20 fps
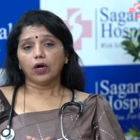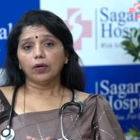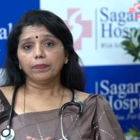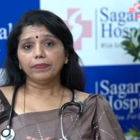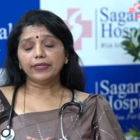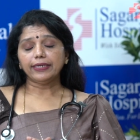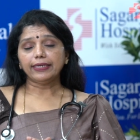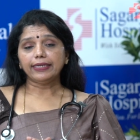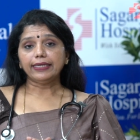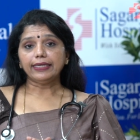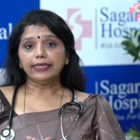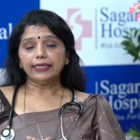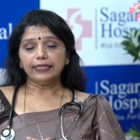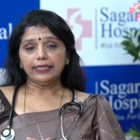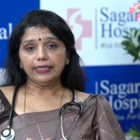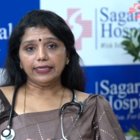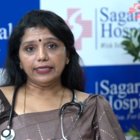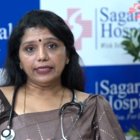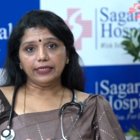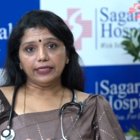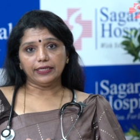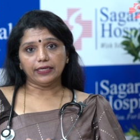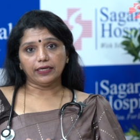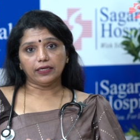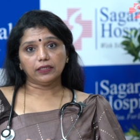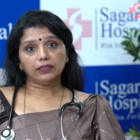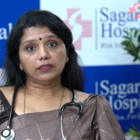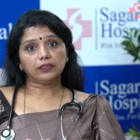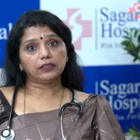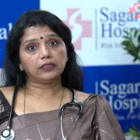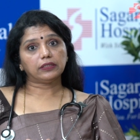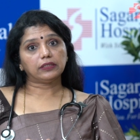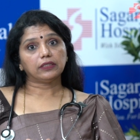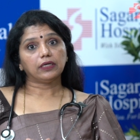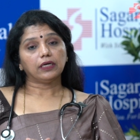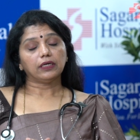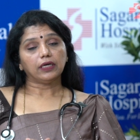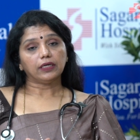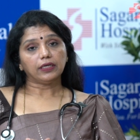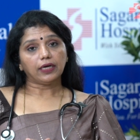Commonly in India, this
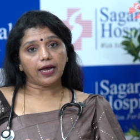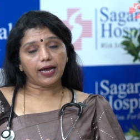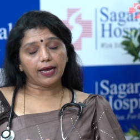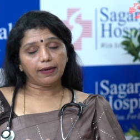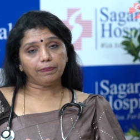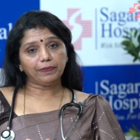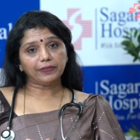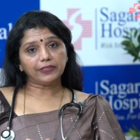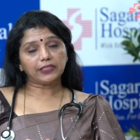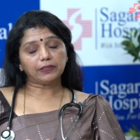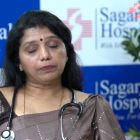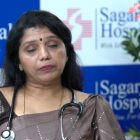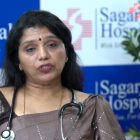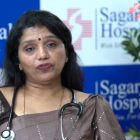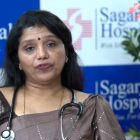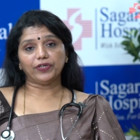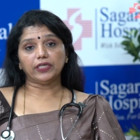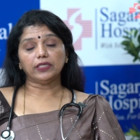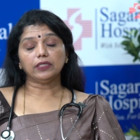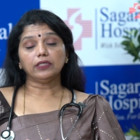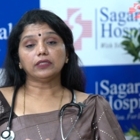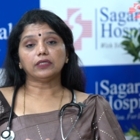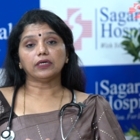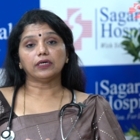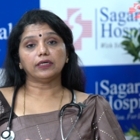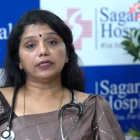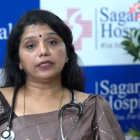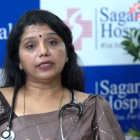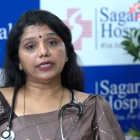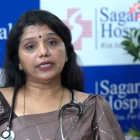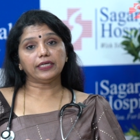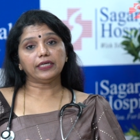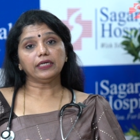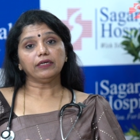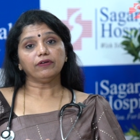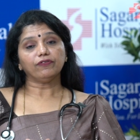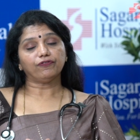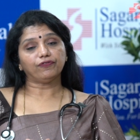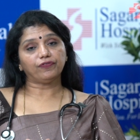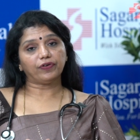happens between
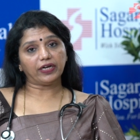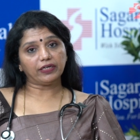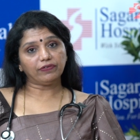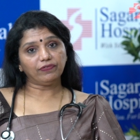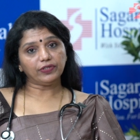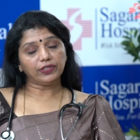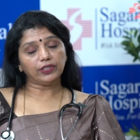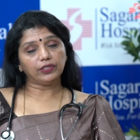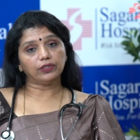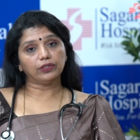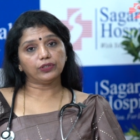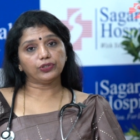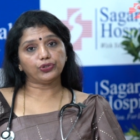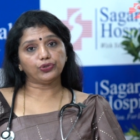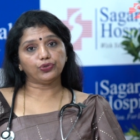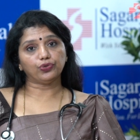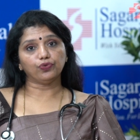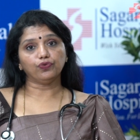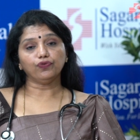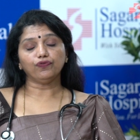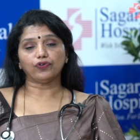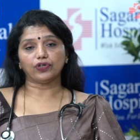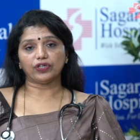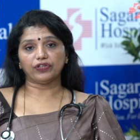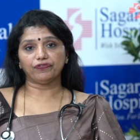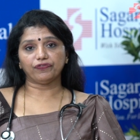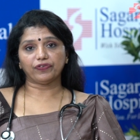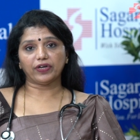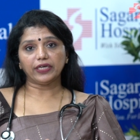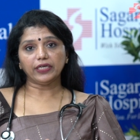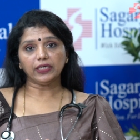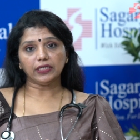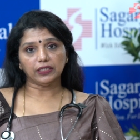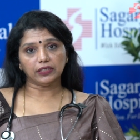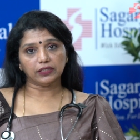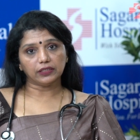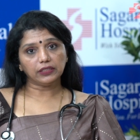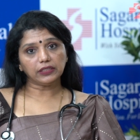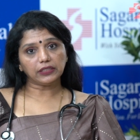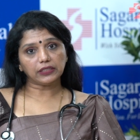35 years to 45
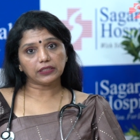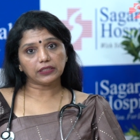years.